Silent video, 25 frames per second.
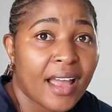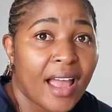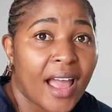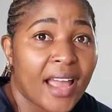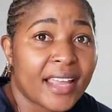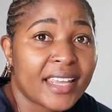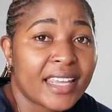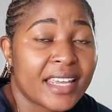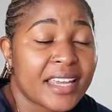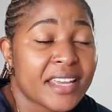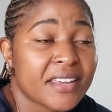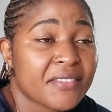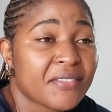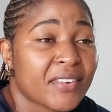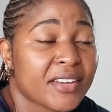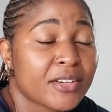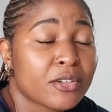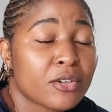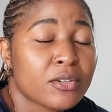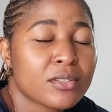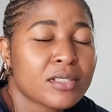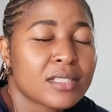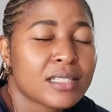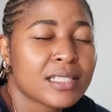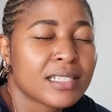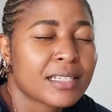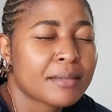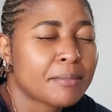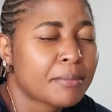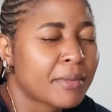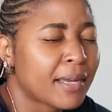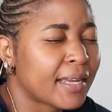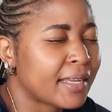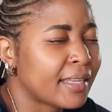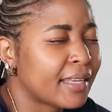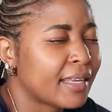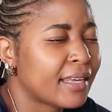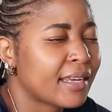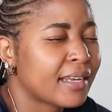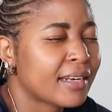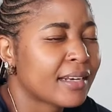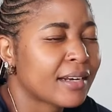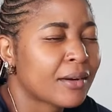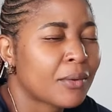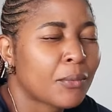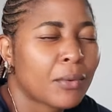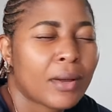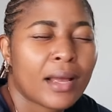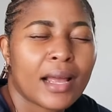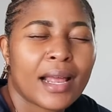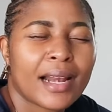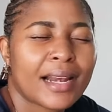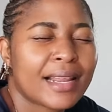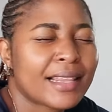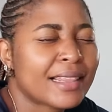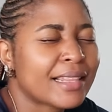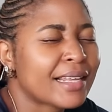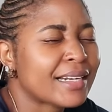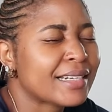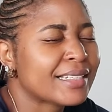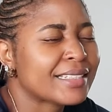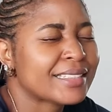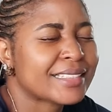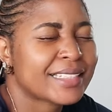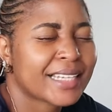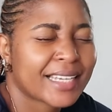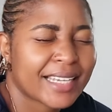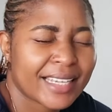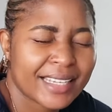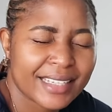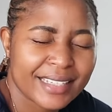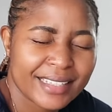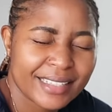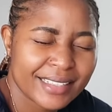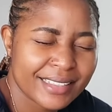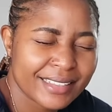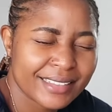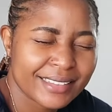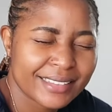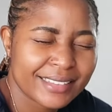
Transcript: Aki, if I don't sleep again another day,